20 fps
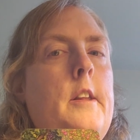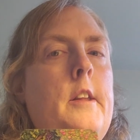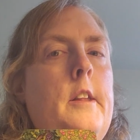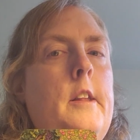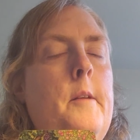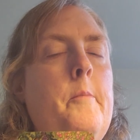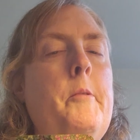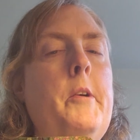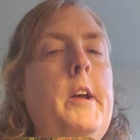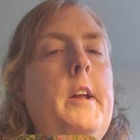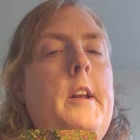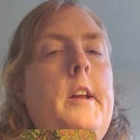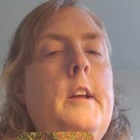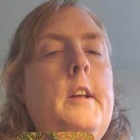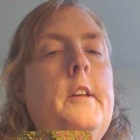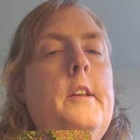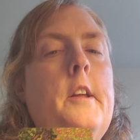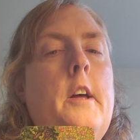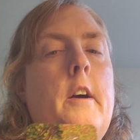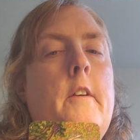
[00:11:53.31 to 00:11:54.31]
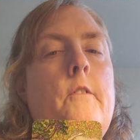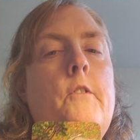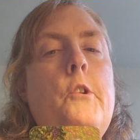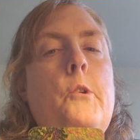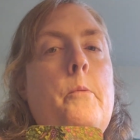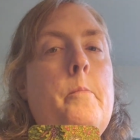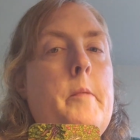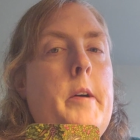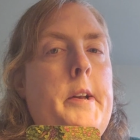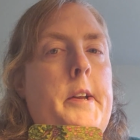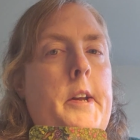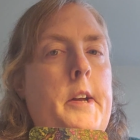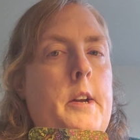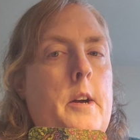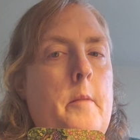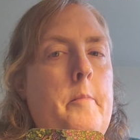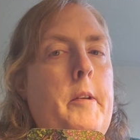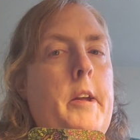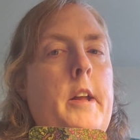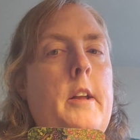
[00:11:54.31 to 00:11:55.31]
the beginnings of new money
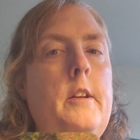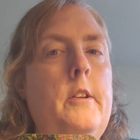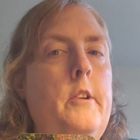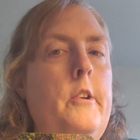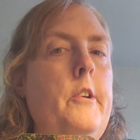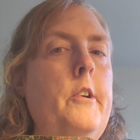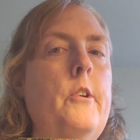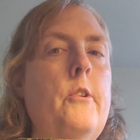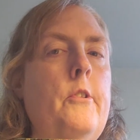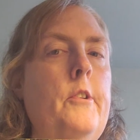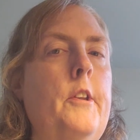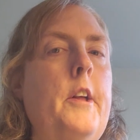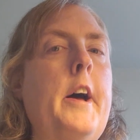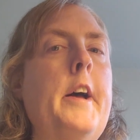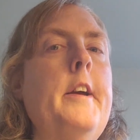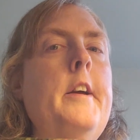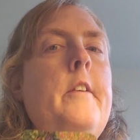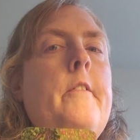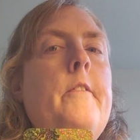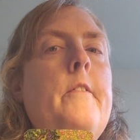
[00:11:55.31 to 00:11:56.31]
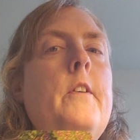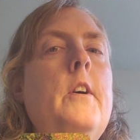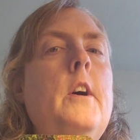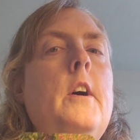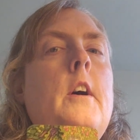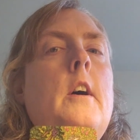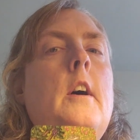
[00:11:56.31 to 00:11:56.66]
coming into your life.